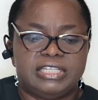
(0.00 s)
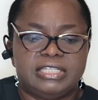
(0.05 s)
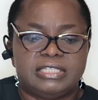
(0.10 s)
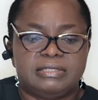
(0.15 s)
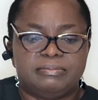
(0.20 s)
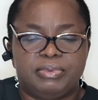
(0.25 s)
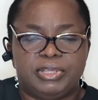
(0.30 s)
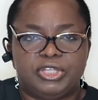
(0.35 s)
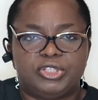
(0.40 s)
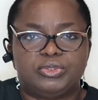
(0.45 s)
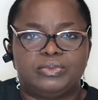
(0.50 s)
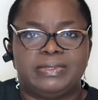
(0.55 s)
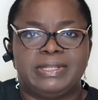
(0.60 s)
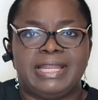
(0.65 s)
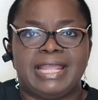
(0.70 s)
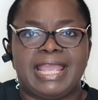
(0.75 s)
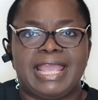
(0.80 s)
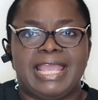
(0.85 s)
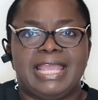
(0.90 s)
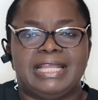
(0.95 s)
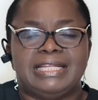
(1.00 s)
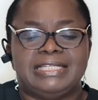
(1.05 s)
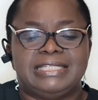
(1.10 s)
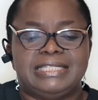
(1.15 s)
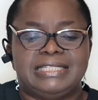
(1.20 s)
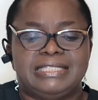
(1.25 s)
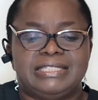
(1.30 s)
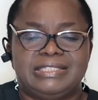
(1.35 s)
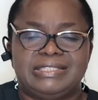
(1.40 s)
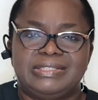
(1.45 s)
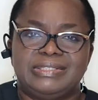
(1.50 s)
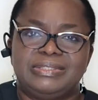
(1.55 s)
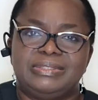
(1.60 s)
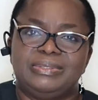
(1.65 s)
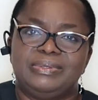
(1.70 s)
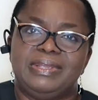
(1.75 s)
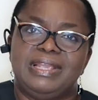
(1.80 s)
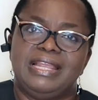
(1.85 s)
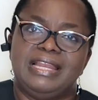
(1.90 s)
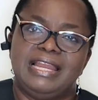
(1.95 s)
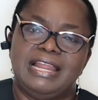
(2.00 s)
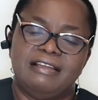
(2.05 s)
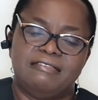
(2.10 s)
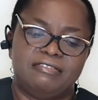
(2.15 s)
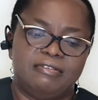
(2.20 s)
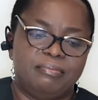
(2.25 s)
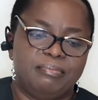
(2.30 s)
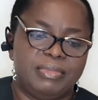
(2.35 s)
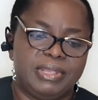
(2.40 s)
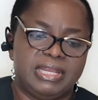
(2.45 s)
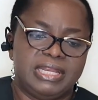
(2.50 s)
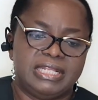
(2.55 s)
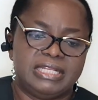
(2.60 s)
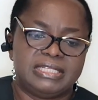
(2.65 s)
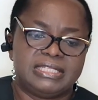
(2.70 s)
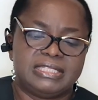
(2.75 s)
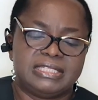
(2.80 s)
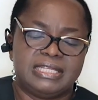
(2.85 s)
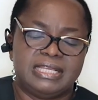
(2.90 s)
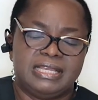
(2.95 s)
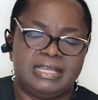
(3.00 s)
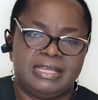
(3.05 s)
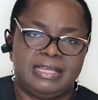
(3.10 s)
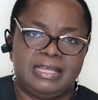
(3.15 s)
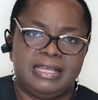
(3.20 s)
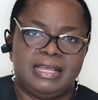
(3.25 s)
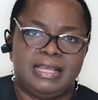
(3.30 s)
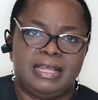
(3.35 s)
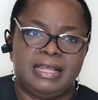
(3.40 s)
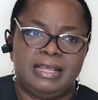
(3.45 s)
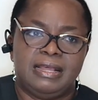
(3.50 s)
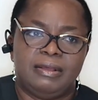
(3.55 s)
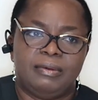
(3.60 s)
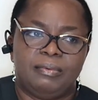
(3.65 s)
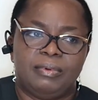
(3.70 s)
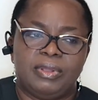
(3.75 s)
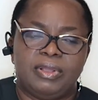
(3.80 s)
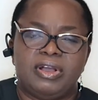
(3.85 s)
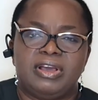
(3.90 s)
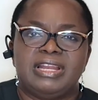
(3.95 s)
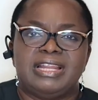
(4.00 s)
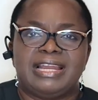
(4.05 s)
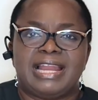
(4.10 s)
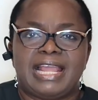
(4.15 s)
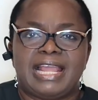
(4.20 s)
between 8 to 11 minutes, we call it like